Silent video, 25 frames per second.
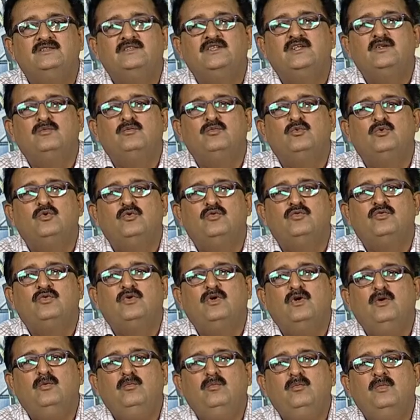they move
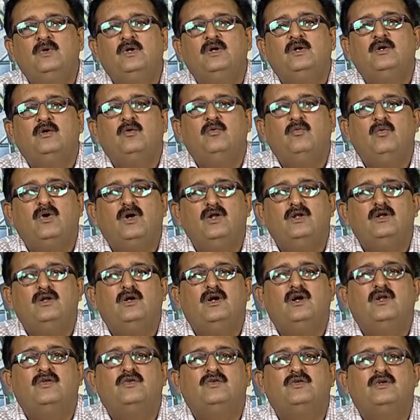from one
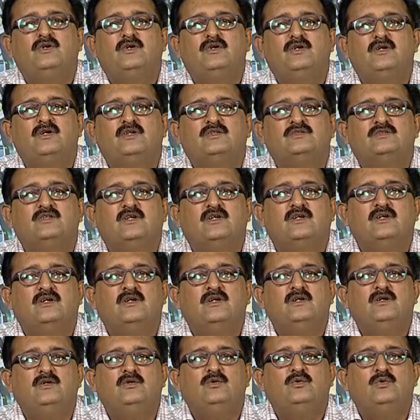concentric
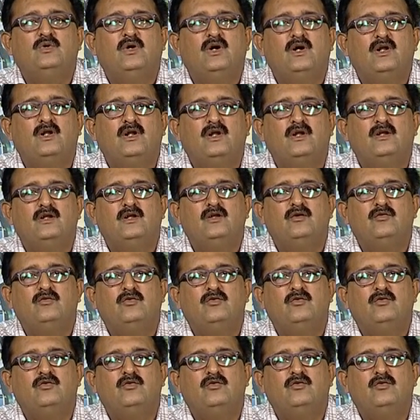circle to another,